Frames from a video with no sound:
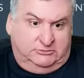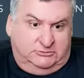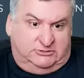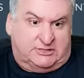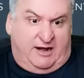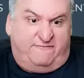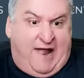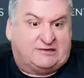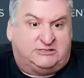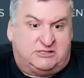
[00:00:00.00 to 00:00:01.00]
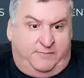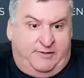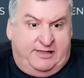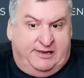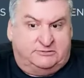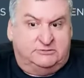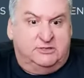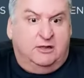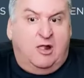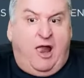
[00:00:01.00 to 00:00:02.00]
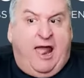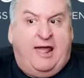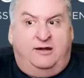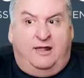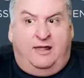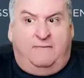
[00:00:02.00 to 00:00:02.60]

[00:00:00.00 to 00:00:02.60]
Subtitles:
It's not a fact, it's an opinion. And